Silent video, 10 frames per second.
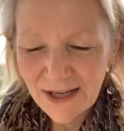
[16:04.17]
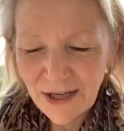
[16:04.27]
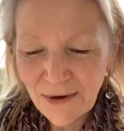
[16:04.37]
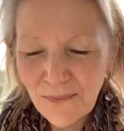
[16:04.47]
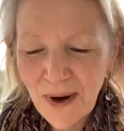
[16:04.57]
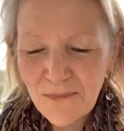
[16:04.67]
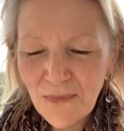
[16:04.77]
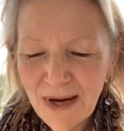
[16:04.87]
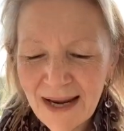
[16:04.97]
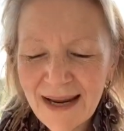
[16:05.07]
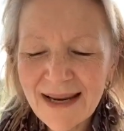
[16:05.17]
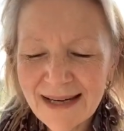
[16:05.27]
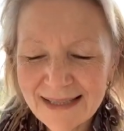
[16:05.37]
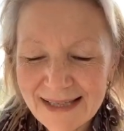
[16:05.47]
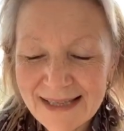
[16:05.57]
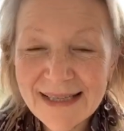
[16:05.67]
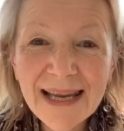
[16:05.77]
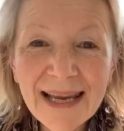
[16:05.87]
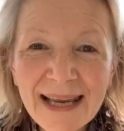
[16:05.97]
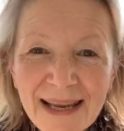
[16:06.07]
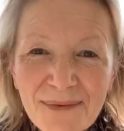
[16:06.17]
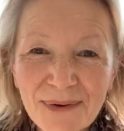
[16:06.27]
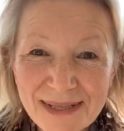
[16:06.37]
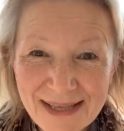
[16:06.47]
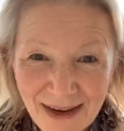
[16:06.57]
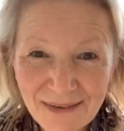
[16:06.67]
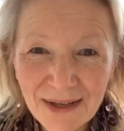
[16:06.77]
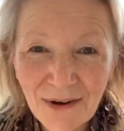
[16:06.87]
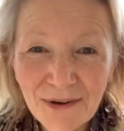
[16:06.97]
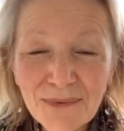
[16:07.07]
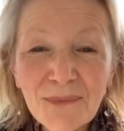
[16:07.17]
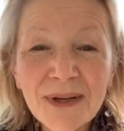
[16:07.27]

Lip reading: you know, when we can see what's going on,